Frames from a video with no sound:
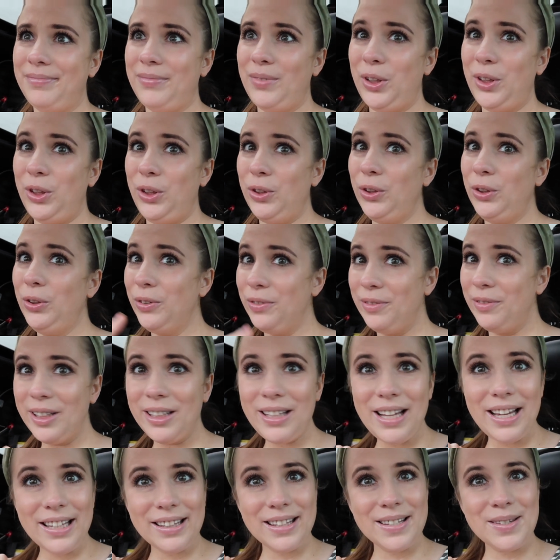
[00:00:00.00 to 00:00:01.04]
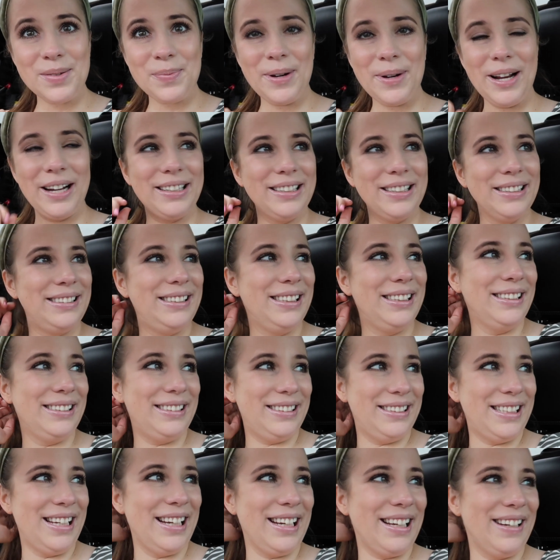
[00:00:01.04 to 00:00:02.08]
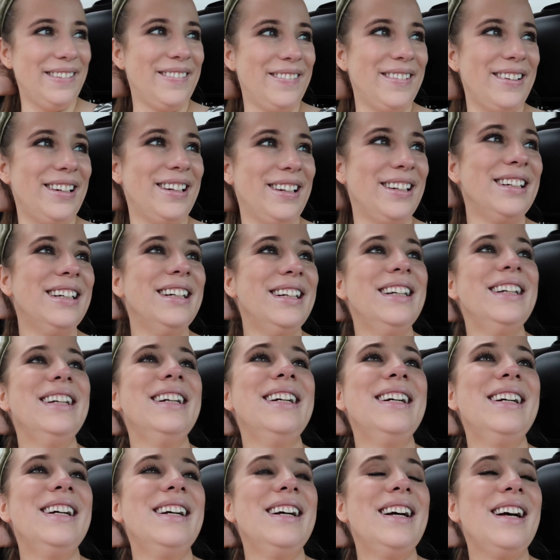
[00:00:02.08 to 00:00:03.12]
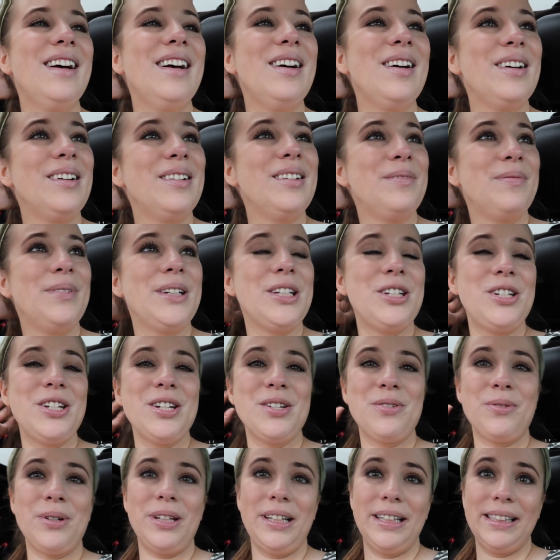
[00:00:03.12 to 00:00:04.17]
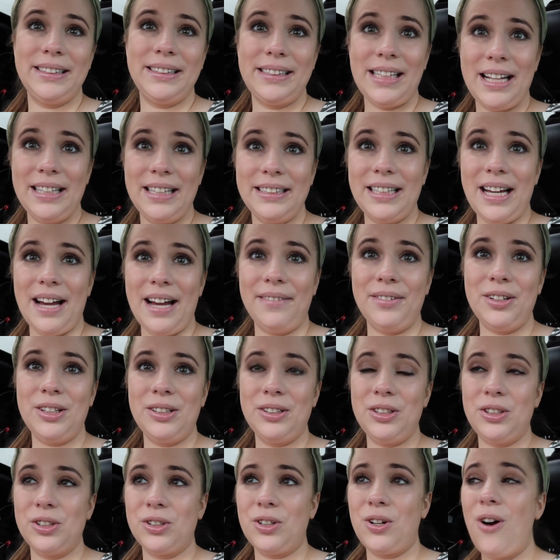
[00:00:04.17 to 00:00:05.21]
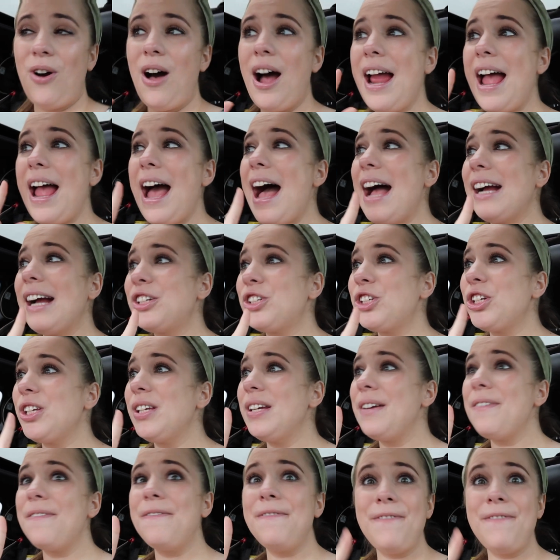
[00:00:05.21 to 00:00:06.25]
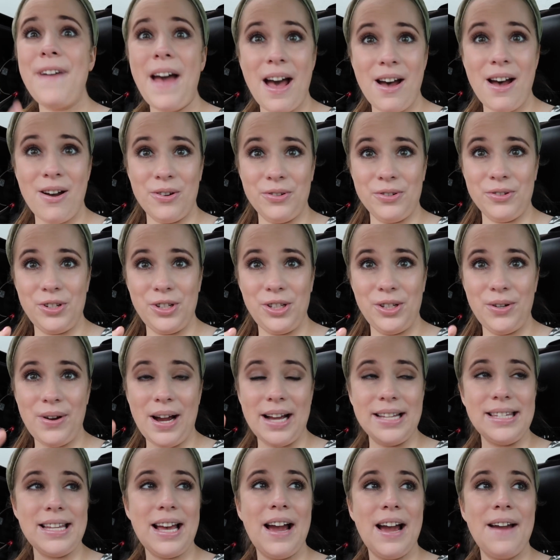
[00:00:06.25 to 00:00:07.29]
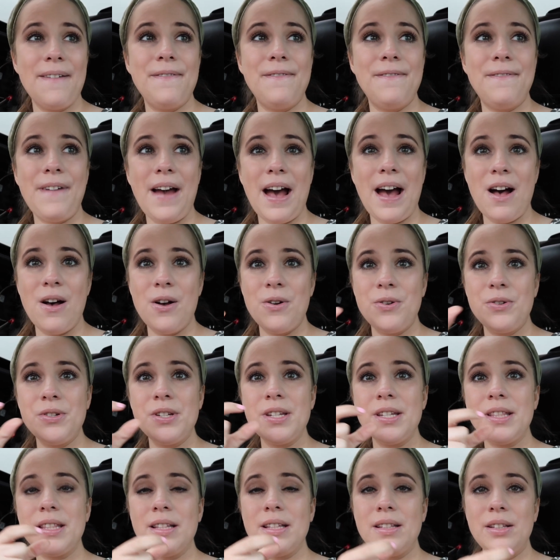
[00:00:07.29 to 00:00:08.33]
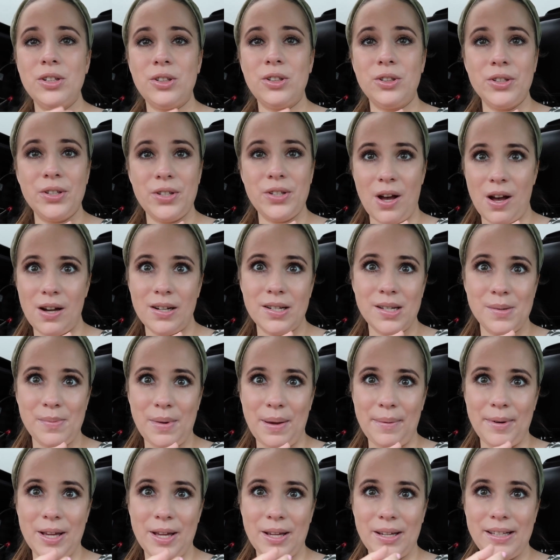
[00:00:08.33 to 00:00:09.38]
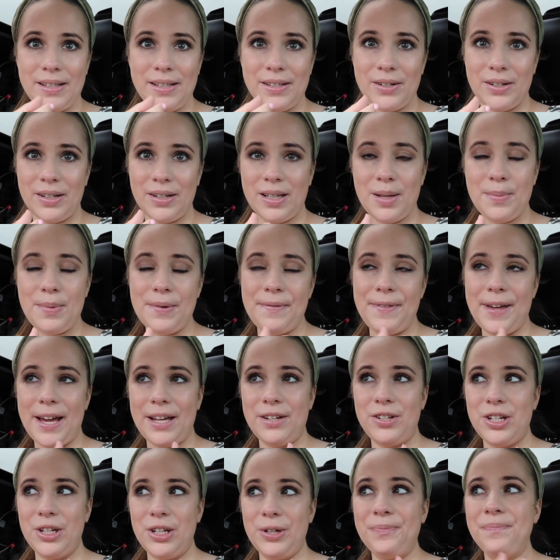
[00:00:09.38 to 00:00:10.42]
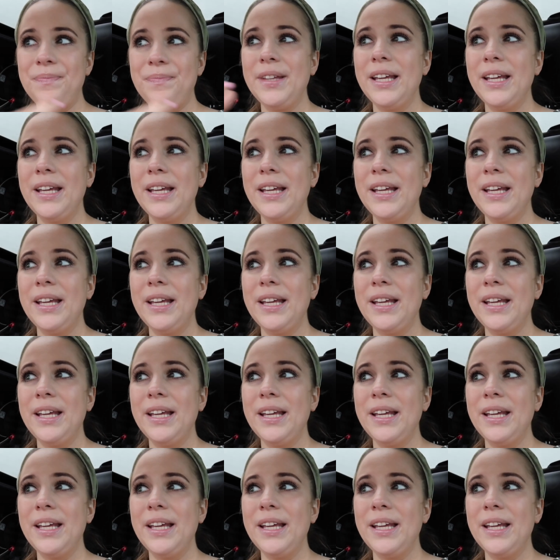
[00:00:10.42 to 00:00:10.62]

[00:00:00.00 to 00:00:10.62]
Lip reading: you feel like this pregnancy is taking forever? But she's really excited to have a little girl. I actually found, you guys, I found the little socks. Maybe I'll insert a clip of that too.